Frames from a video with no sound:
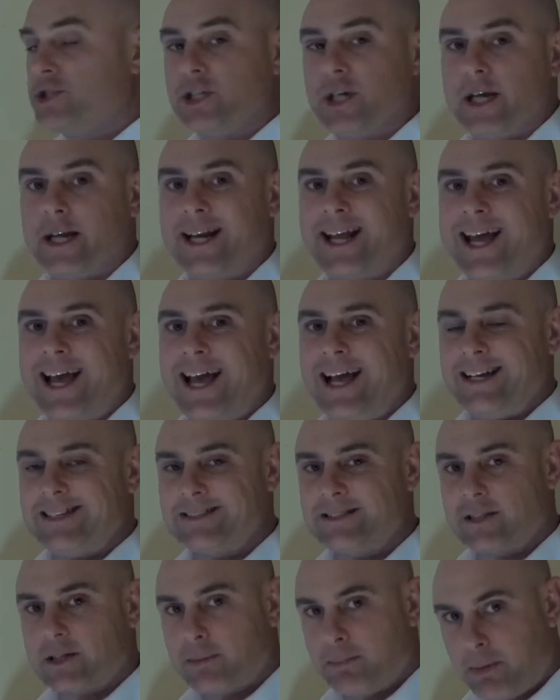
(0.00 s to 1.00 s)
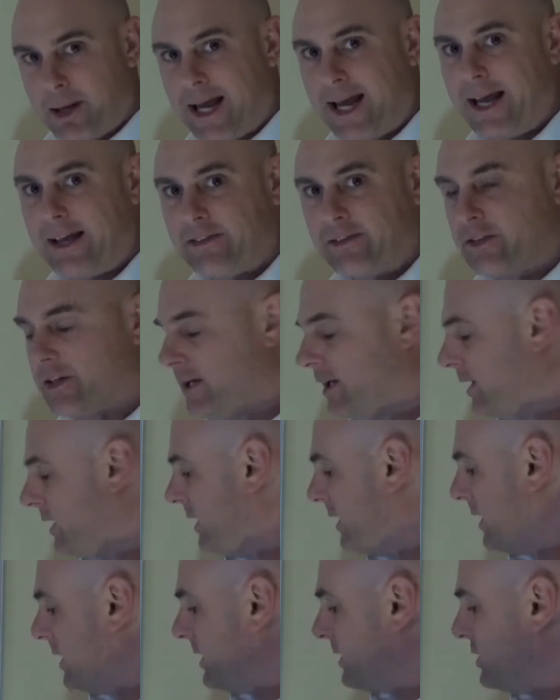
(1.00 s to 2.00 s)
chain has the capacity
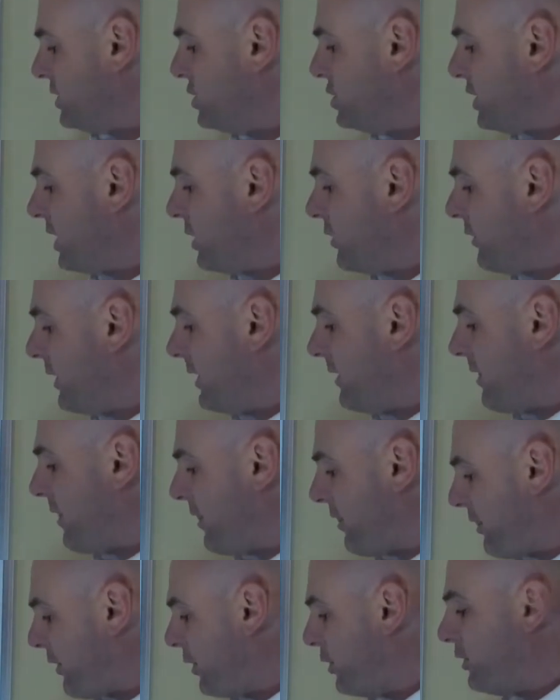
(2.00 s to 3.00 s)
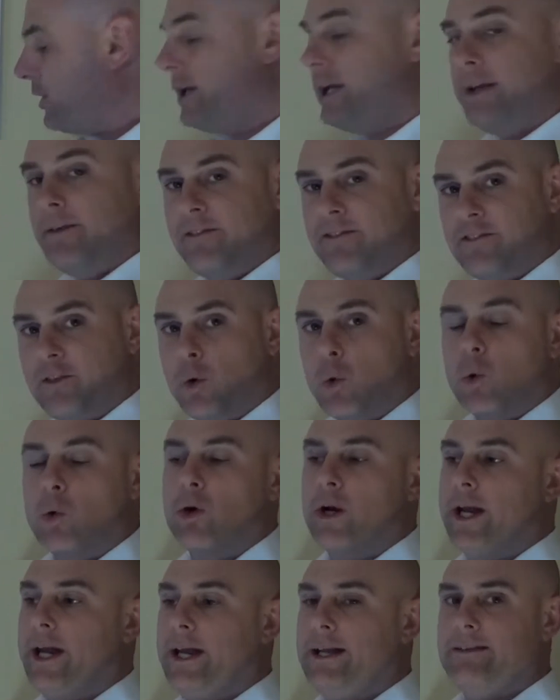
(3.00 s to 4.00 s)
to generate
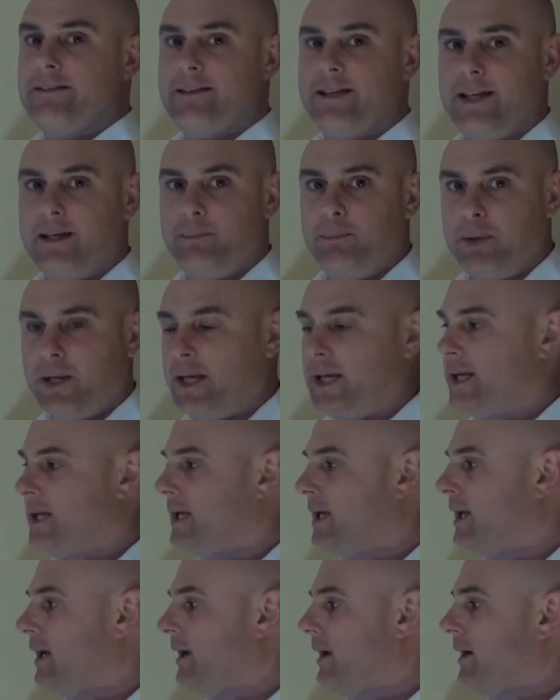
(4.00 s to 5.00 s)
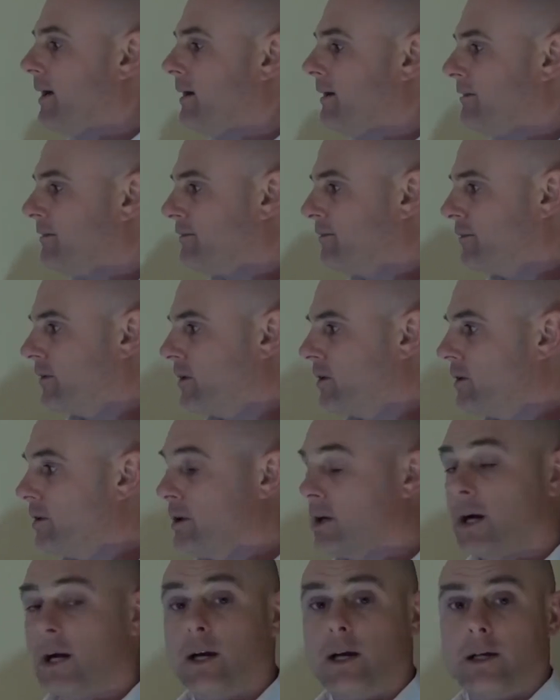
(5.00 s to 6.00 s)
34 ATP
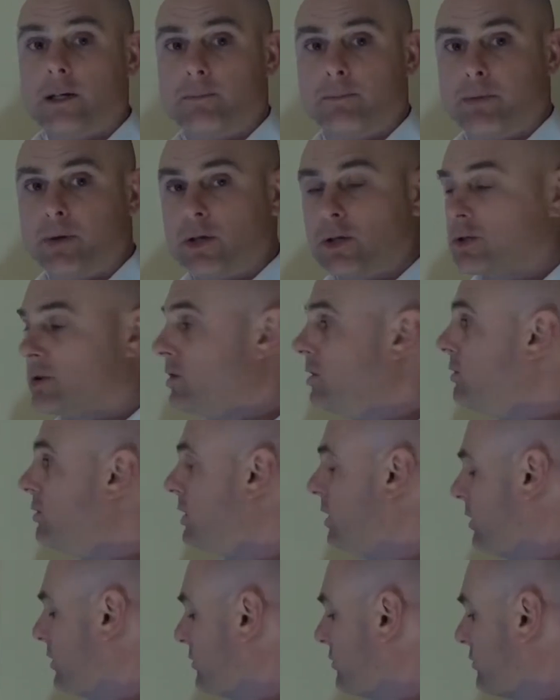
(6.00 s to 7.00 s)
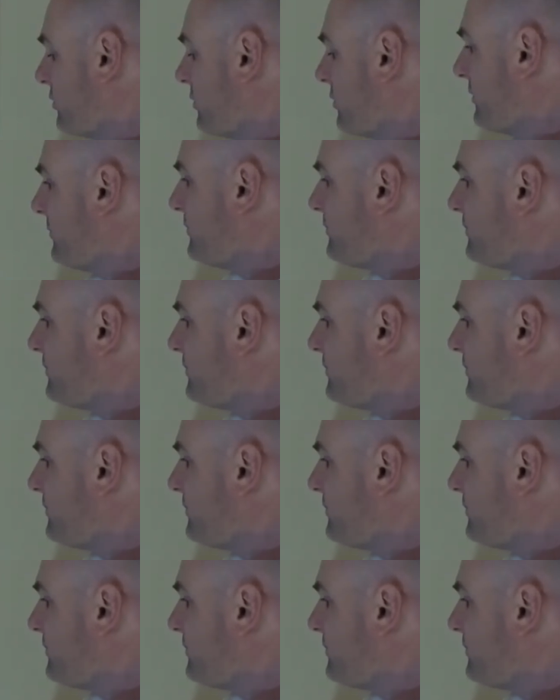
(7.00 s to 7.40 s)
per glucose.